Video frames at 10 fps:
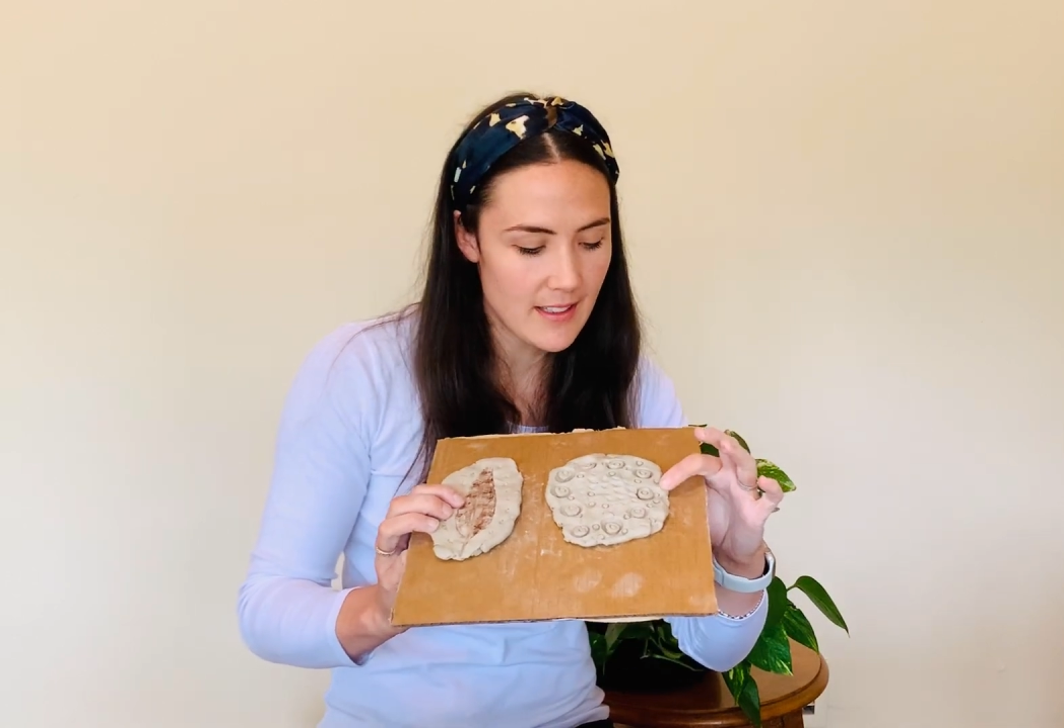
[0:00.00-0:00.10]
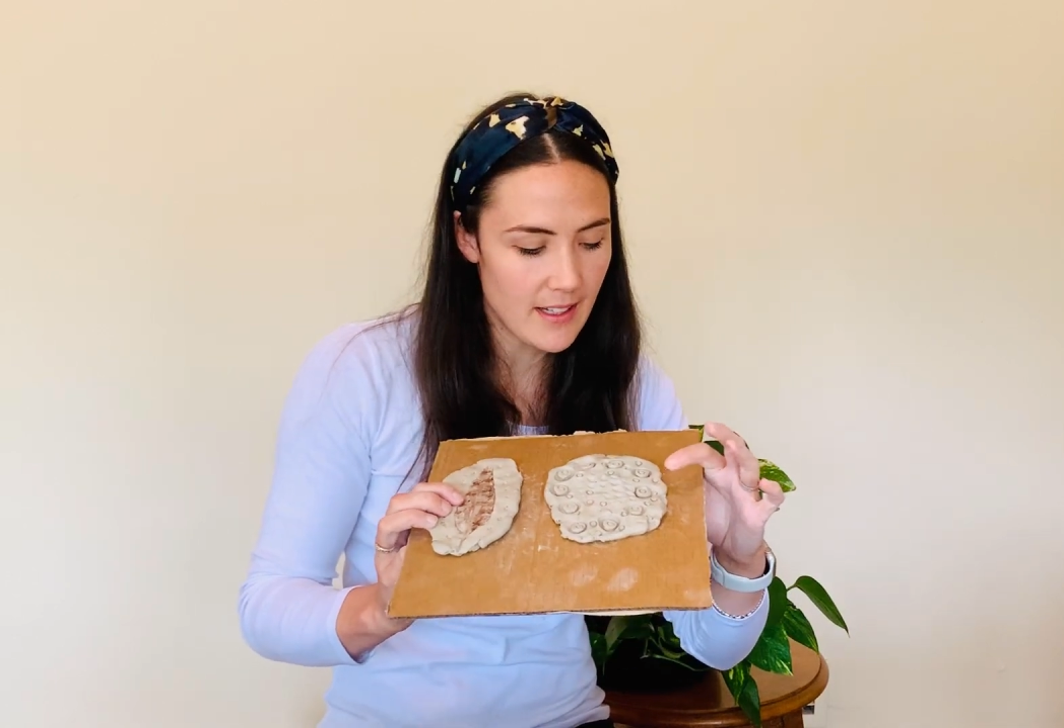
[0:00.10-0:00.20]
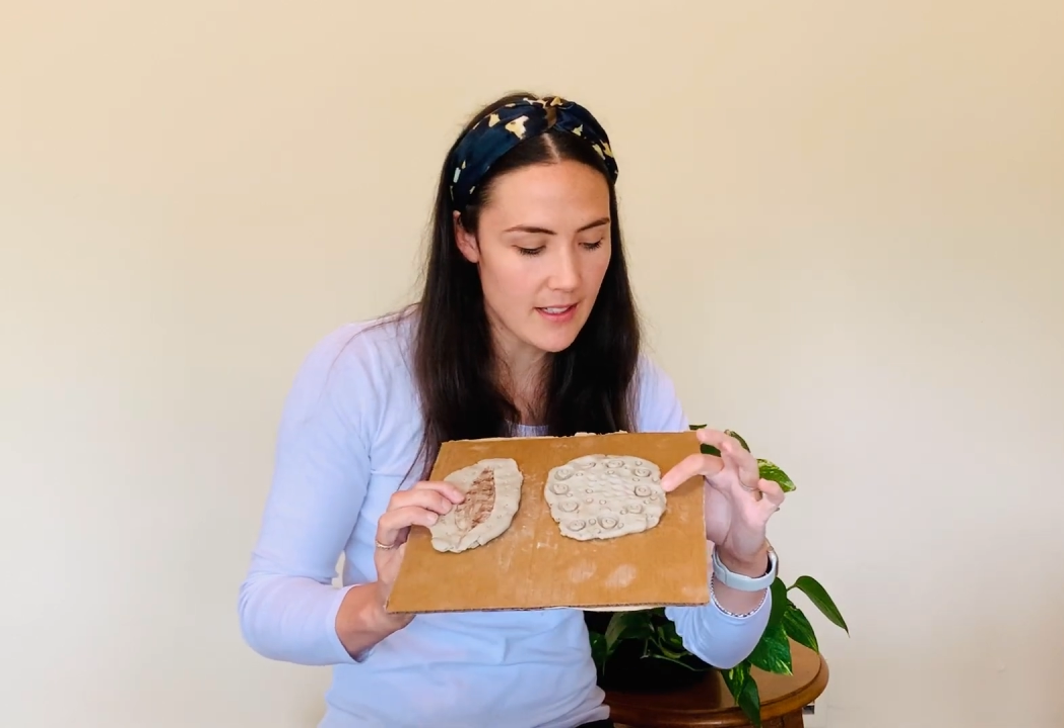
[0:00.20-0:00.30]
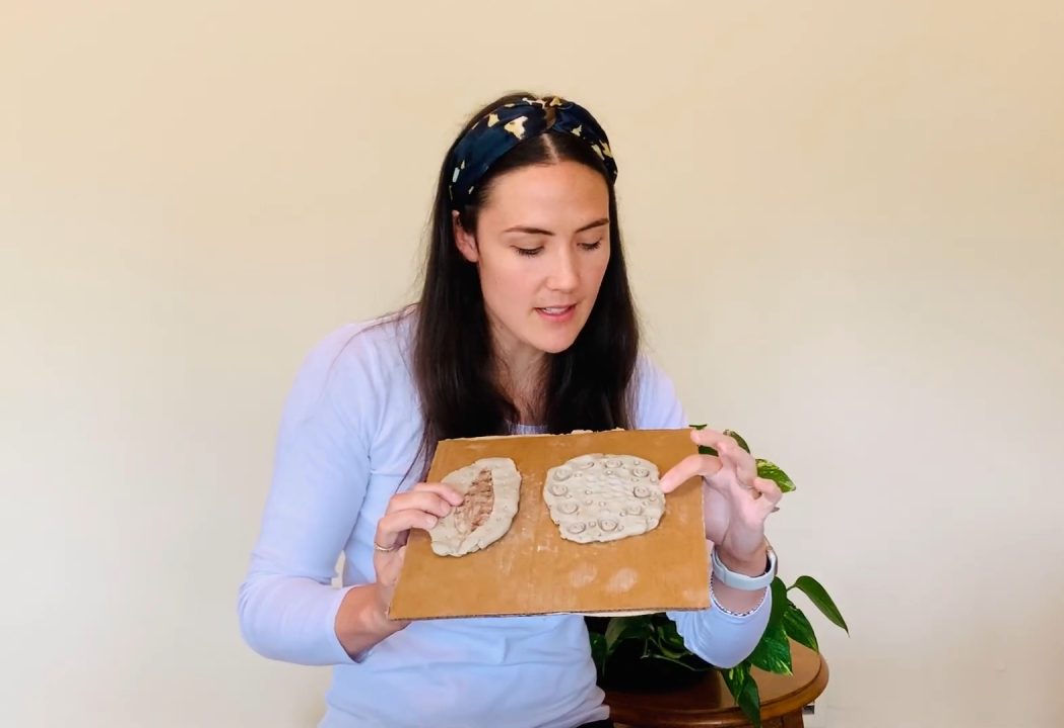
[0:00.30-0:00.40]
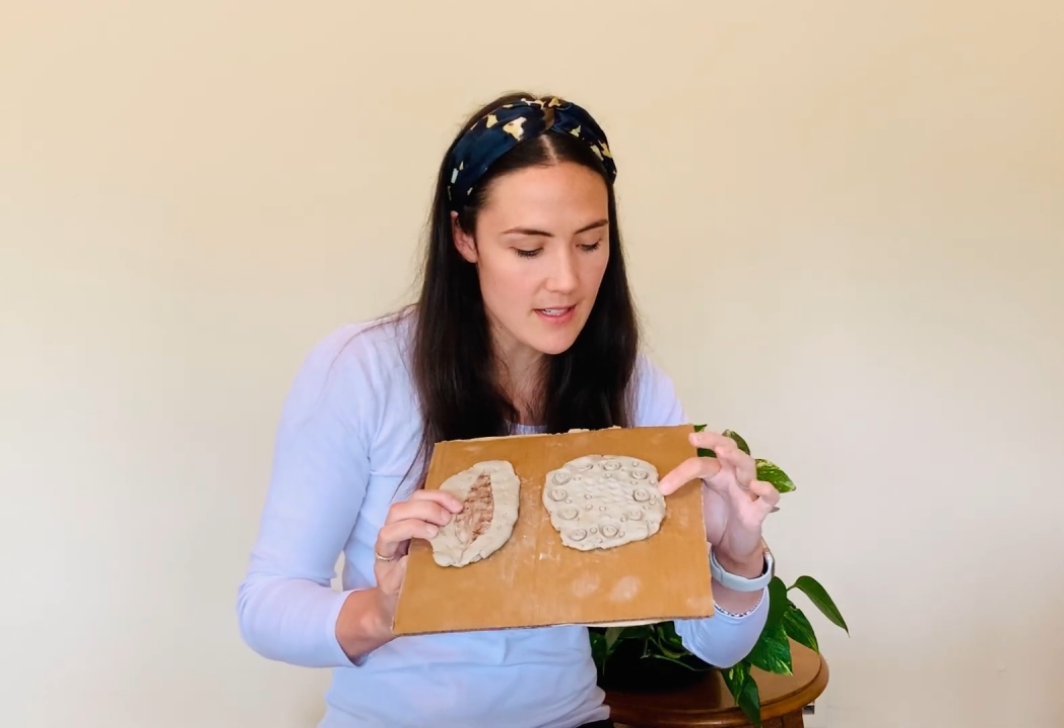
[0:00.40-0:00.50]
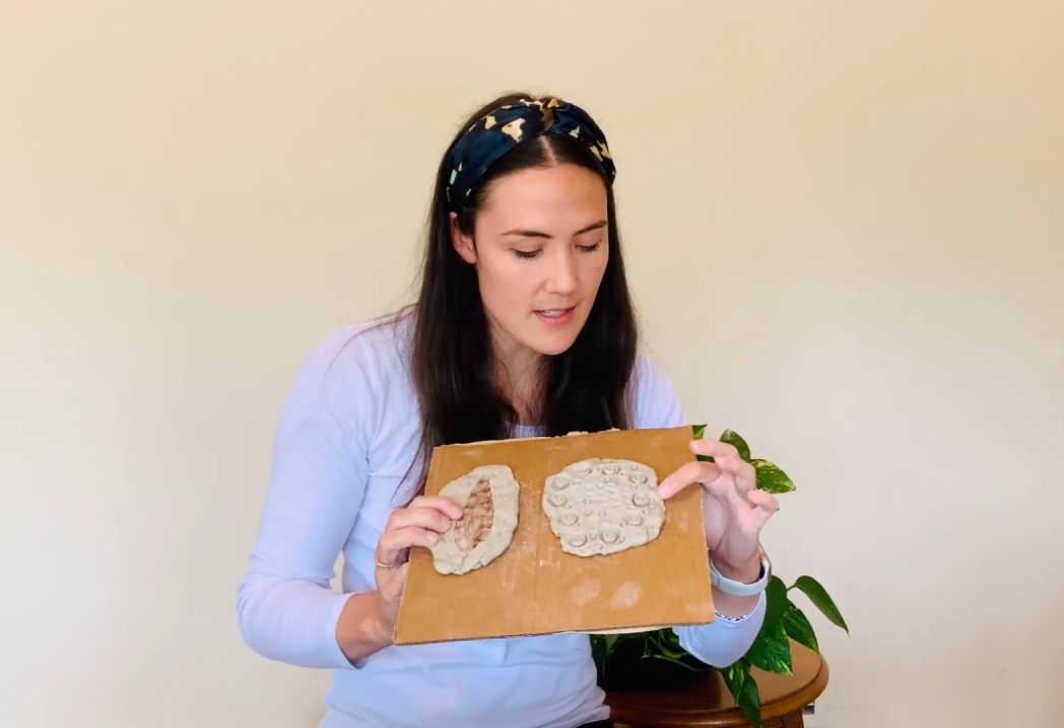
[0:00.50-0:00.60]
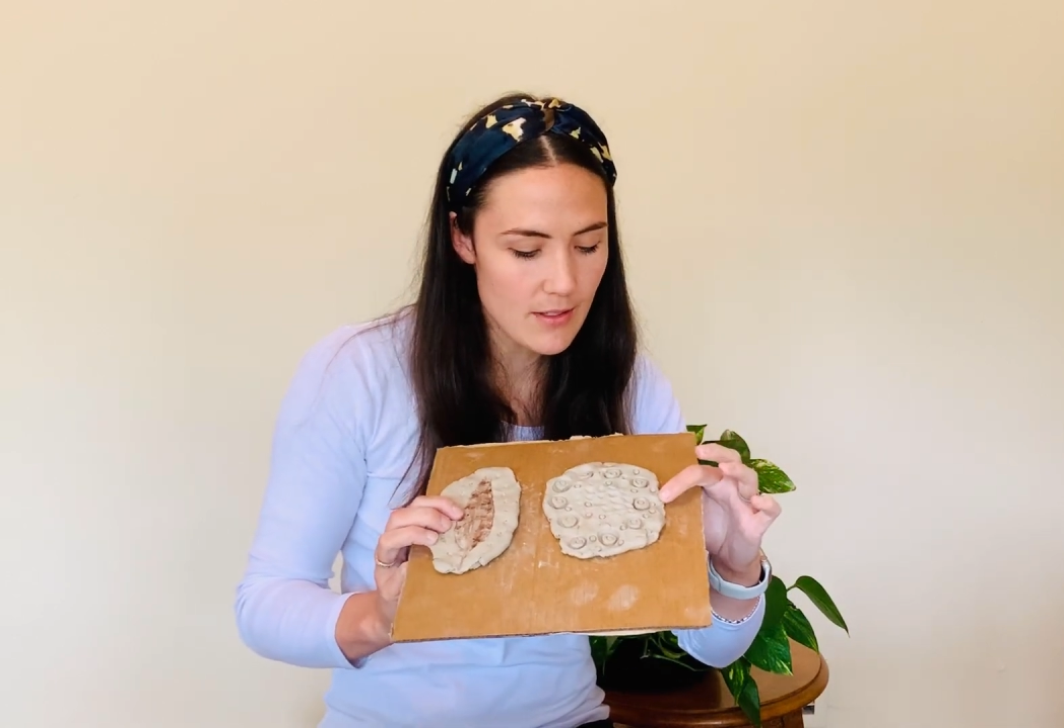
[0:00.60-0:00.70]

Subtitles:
and